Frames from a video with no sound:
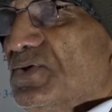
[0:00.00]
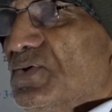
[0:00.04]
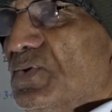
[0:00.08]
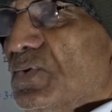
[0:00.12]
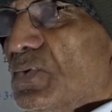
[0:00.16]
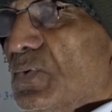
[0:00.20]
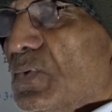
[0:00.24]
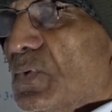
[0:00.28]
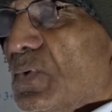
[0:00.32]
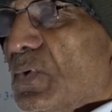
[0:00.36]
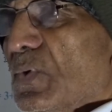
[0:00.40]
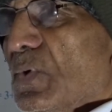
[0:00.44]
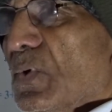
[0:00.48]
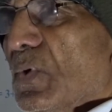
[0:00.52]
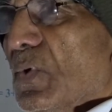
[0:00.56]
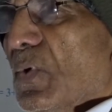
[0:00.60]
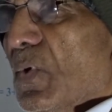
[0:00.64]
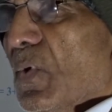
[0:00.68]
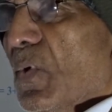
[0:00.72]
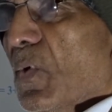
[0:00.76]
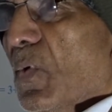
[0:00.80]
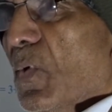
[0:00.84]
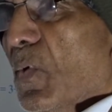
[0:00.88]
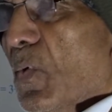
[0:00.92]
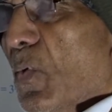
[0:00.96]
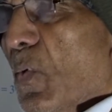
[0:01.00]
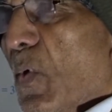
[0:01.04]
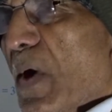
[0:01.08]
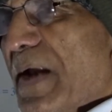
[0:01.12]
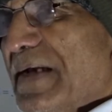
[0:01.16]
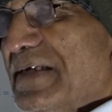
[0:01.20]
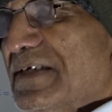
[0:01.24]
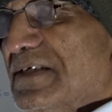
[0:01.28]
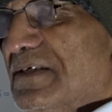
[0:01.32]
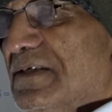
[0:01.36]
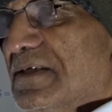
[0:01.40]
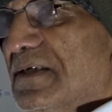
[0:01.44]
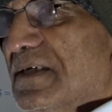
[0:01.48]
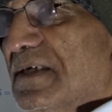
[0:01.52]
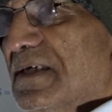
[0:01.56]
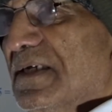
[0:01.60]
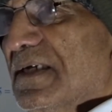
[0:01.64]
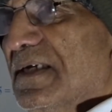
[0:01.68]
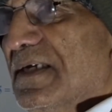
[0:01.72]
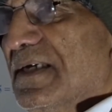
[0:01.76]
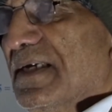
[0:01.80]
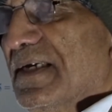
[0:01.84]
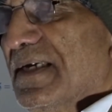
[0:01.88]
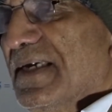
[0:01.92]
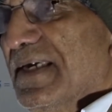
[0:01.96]
to what
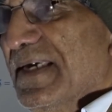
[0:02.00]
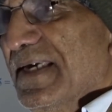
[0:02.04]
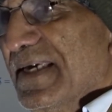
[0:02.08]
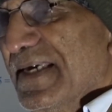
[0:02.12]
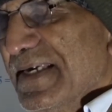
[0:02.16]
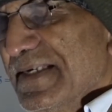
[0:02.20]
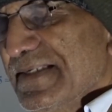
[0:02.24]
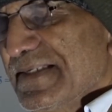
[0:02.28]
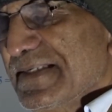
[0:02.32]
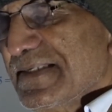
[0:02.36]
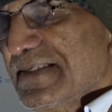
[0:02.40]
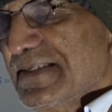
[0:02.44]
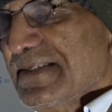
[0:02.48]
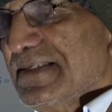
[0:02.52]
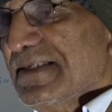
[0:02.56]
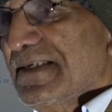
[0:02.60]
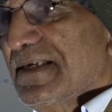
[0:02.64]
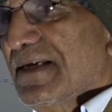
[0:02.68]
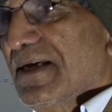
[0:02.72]
is